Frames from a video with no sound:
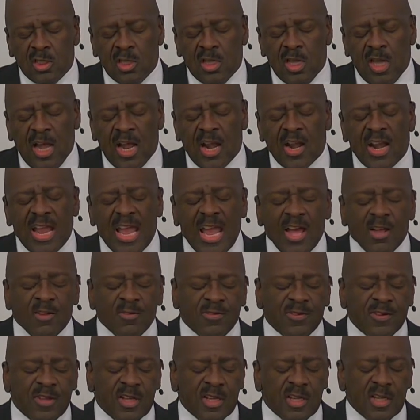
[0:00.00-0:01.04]
our
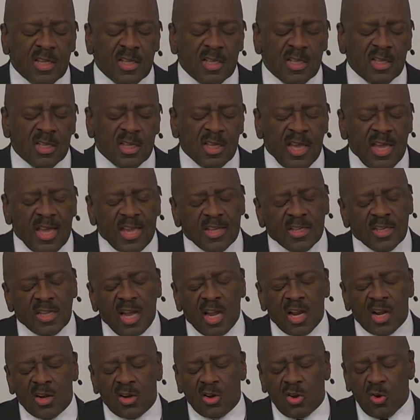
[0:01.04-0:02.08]
Alpha and
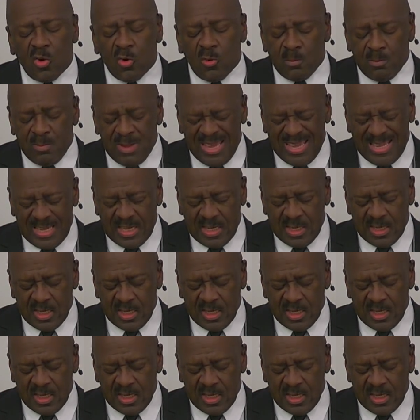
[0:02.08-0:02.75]
our Omega.